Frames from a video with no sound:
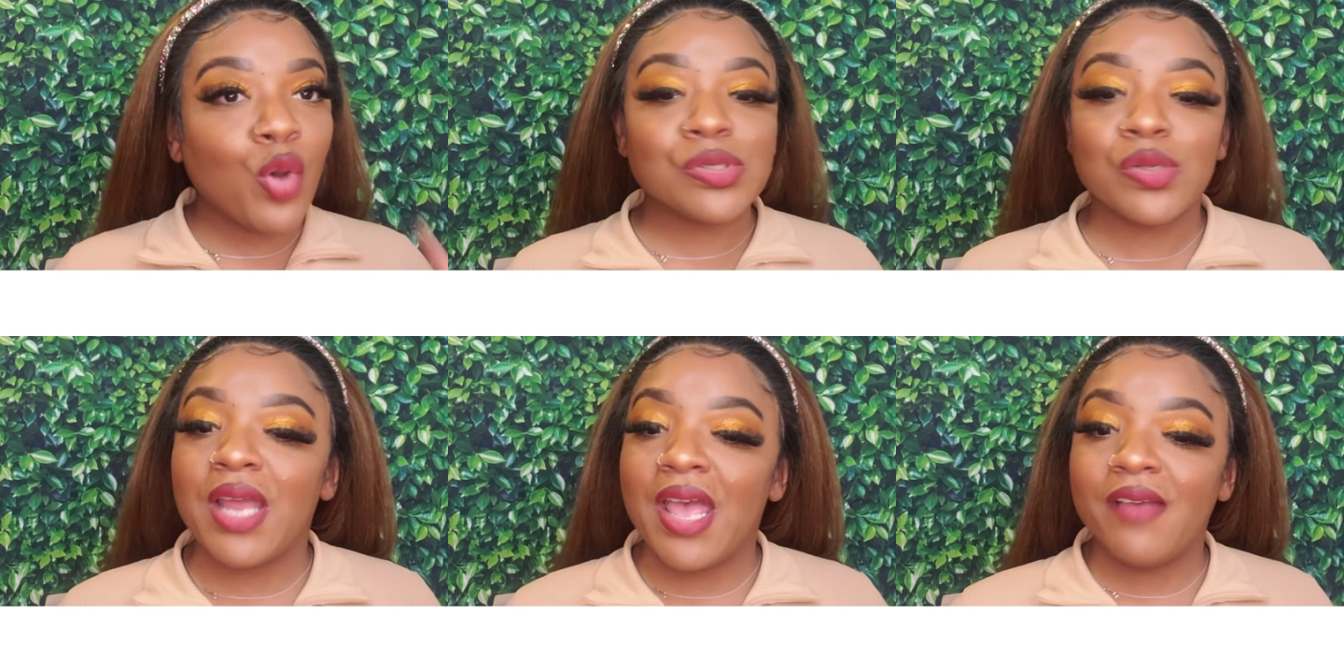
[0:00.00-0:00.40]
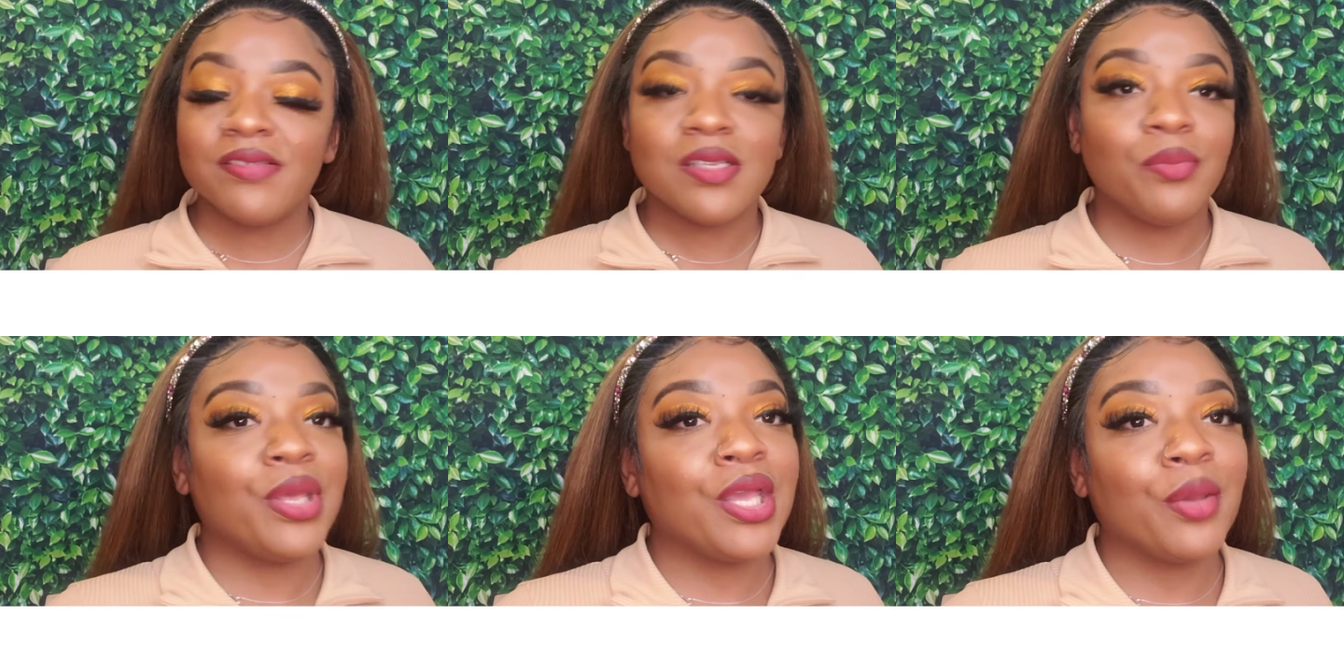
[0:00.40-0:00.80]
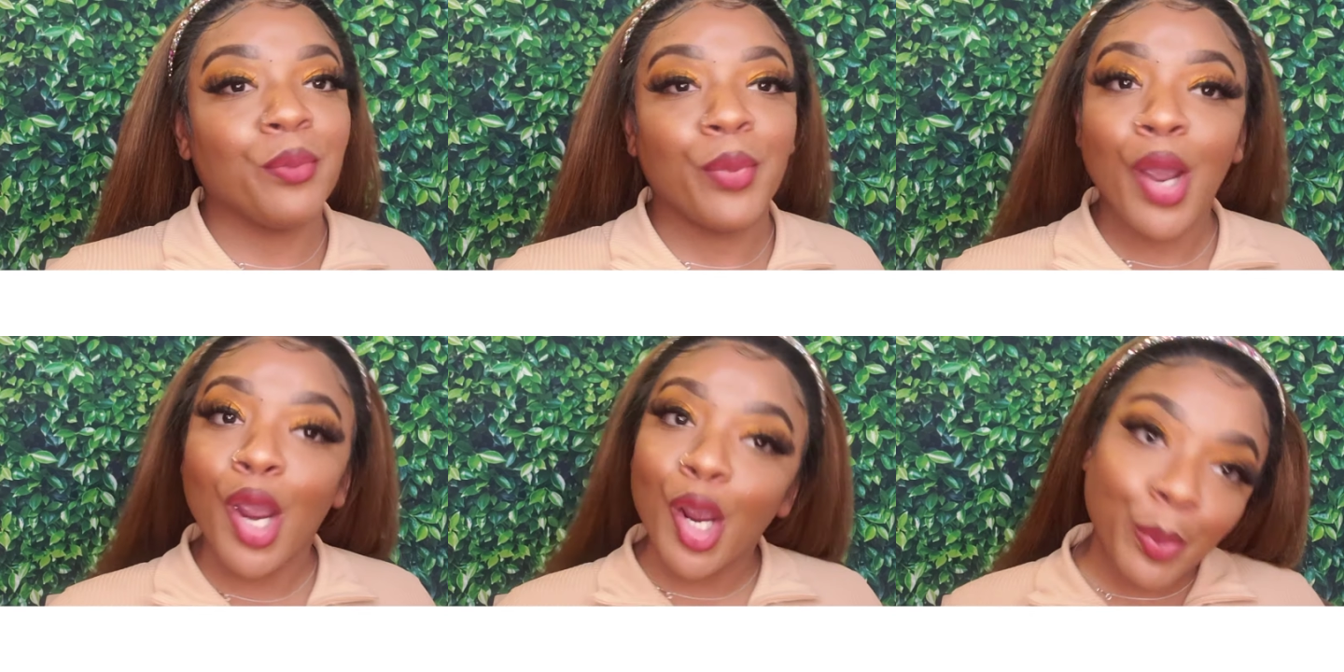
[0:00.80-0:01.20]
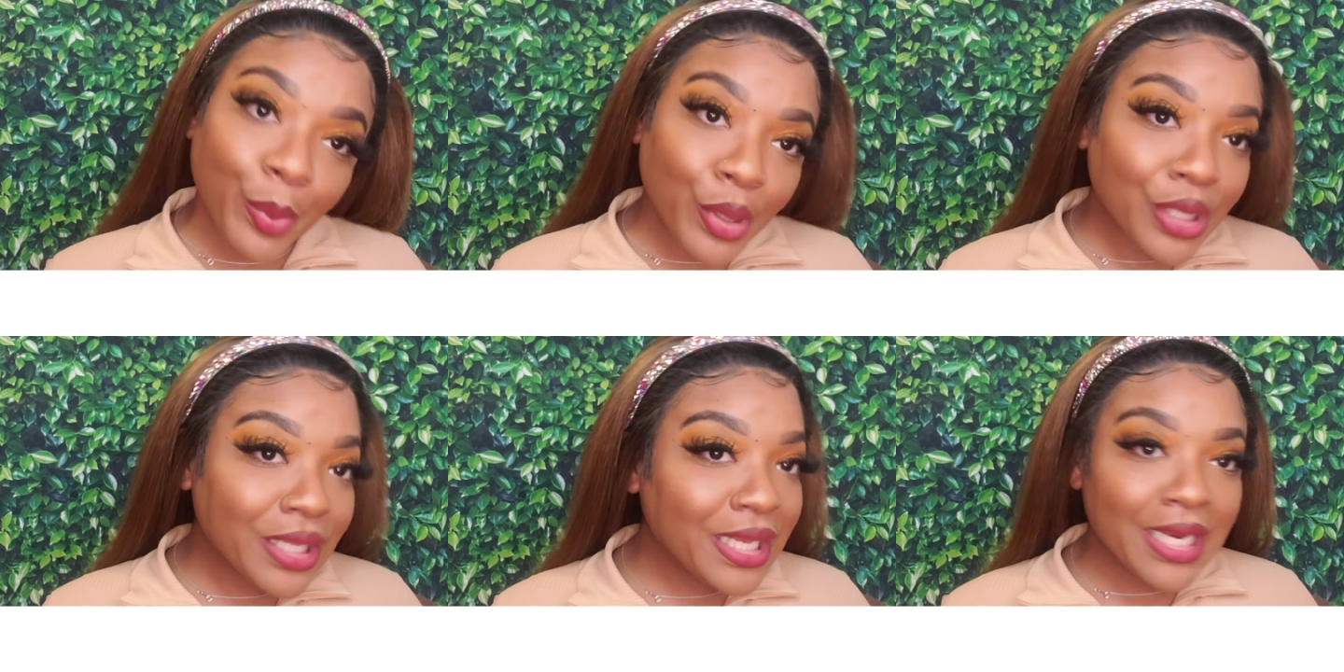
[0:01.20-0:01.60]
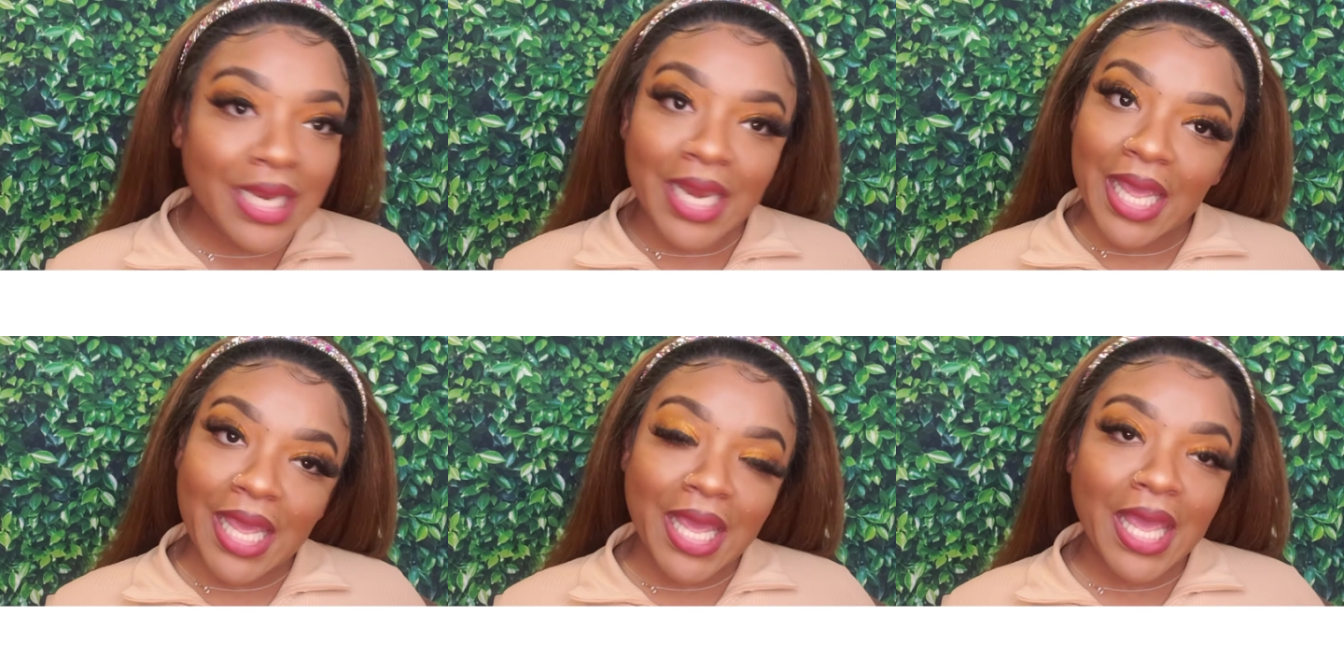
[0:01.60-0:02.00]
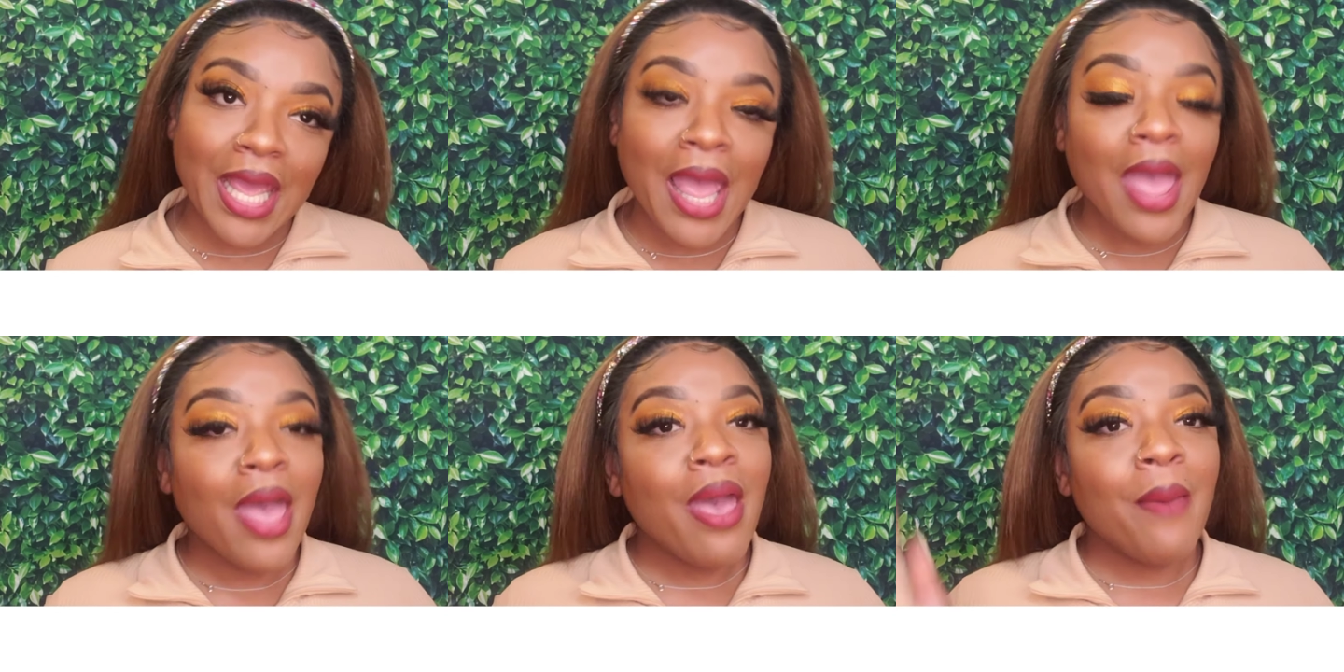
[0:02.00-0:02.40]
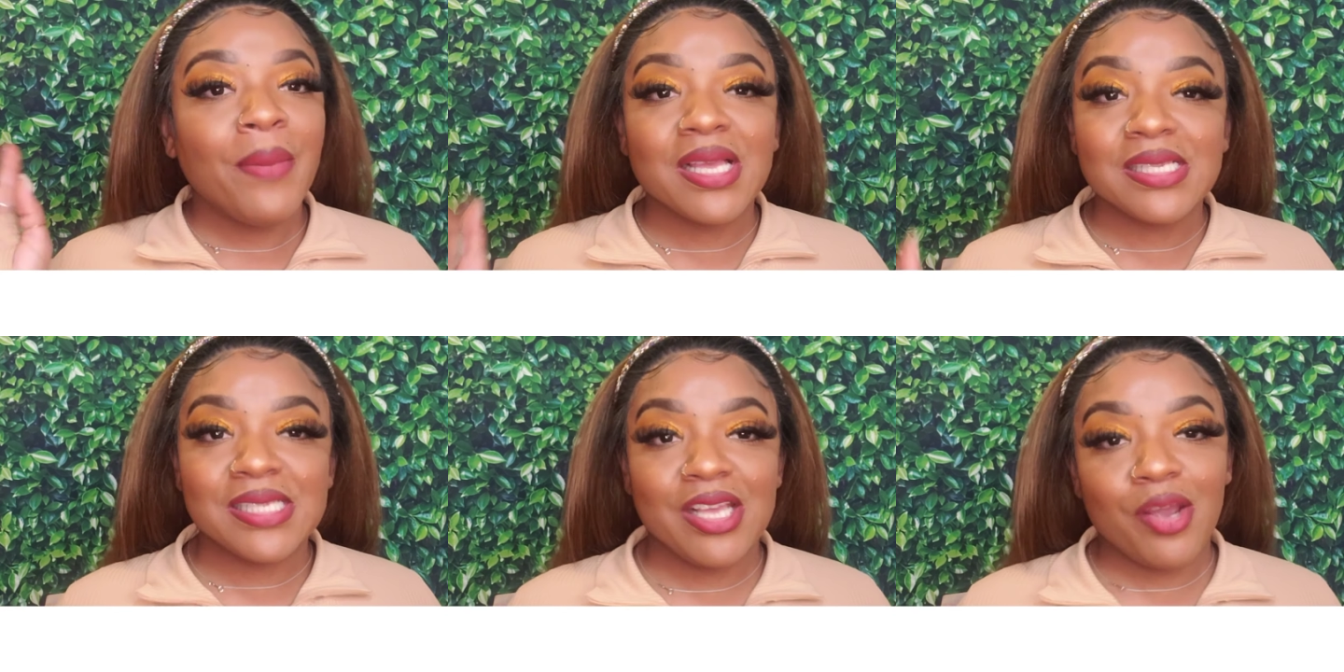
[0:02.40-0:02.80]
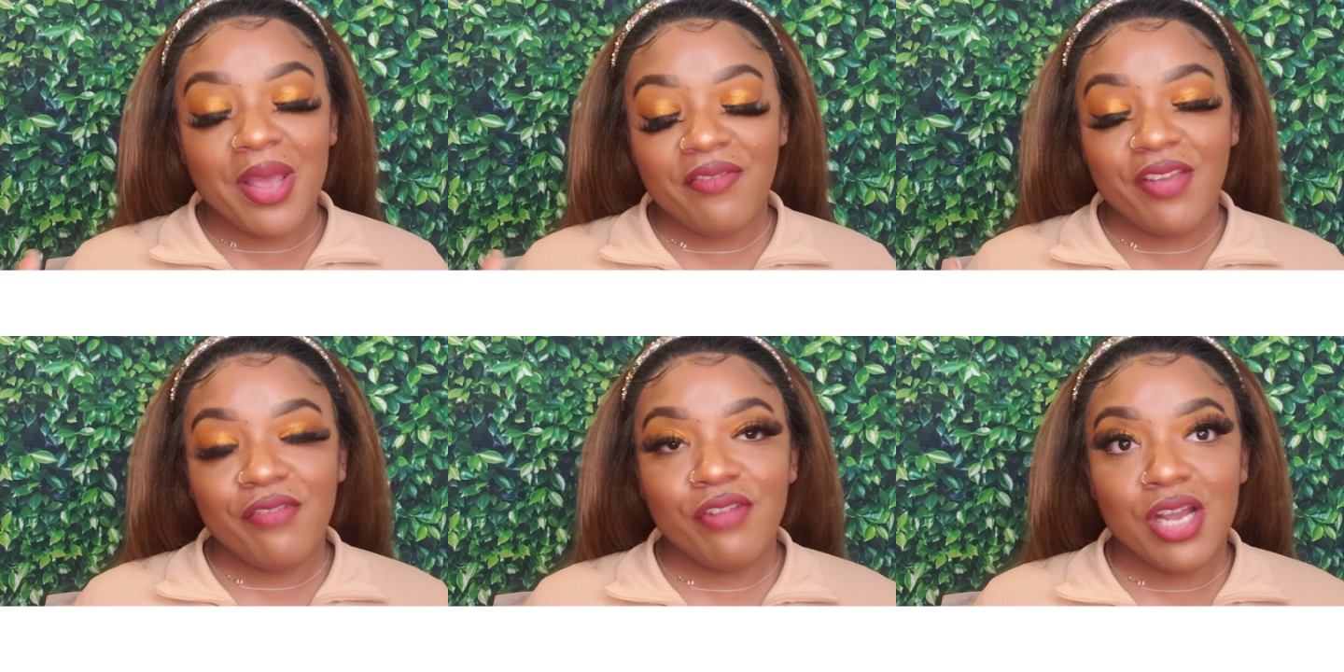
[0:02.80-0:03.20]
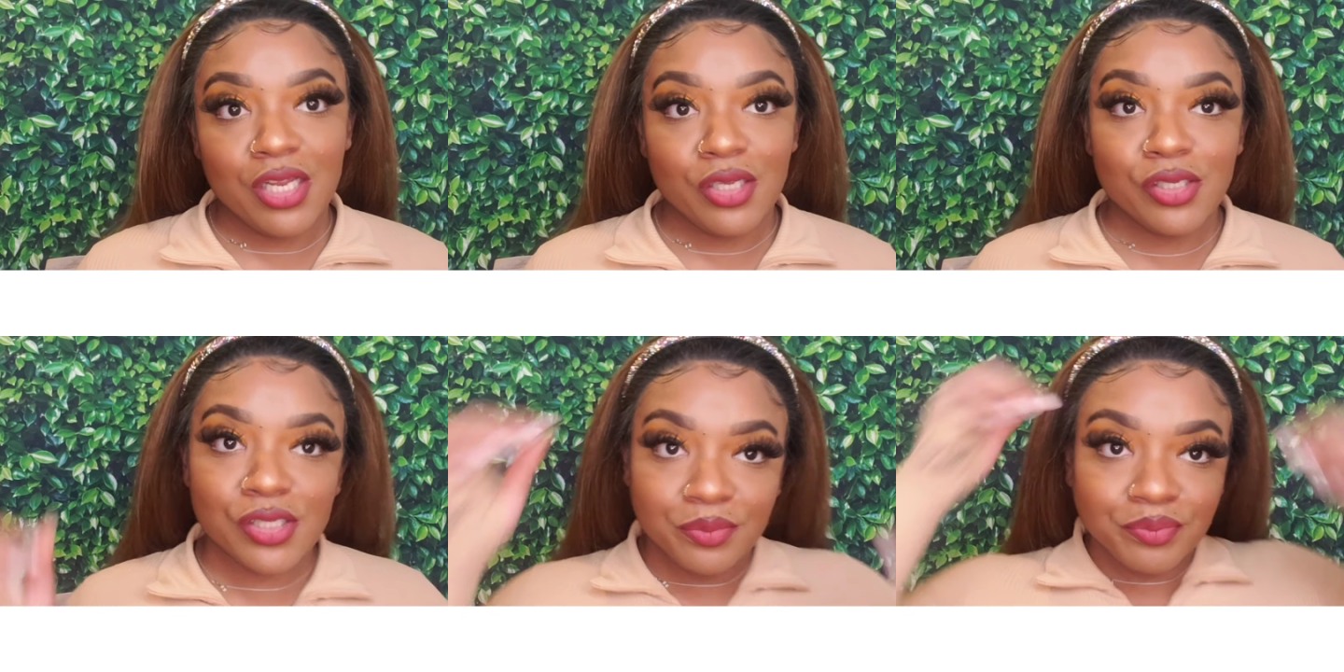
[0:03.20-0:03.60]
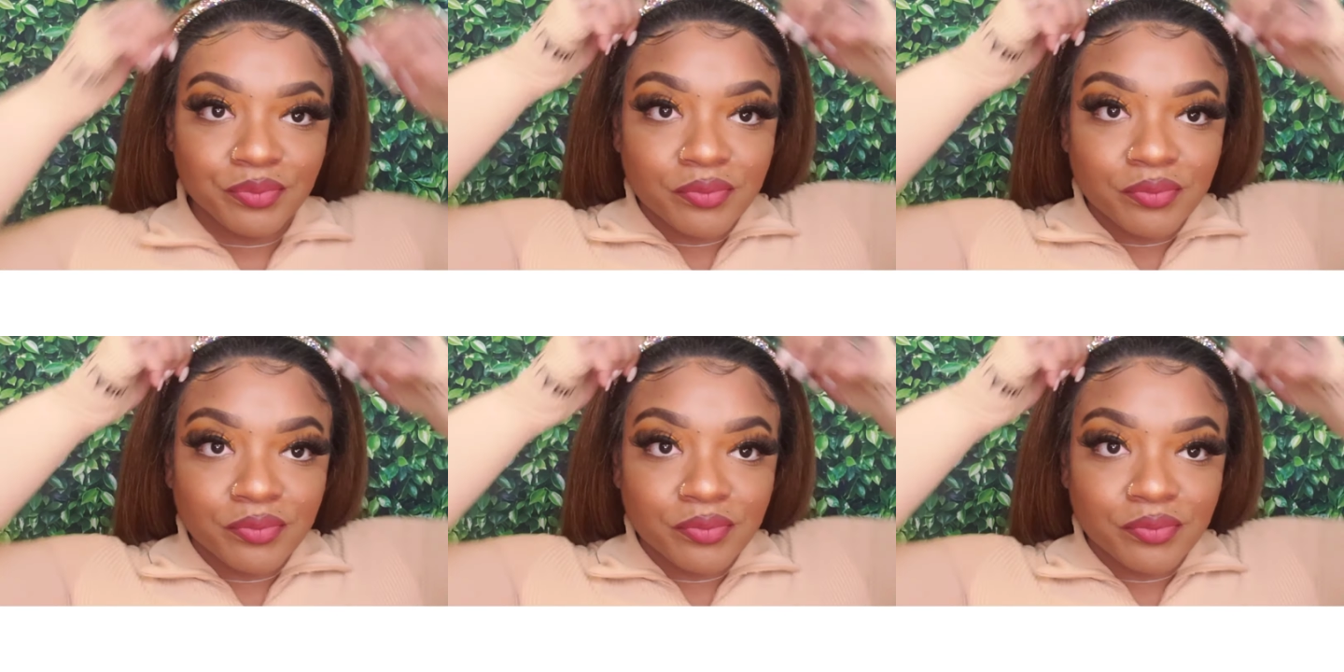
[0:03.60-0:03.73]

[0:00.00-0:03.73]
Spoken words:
it's going to have some pink and purple in it because they are my favorite colors.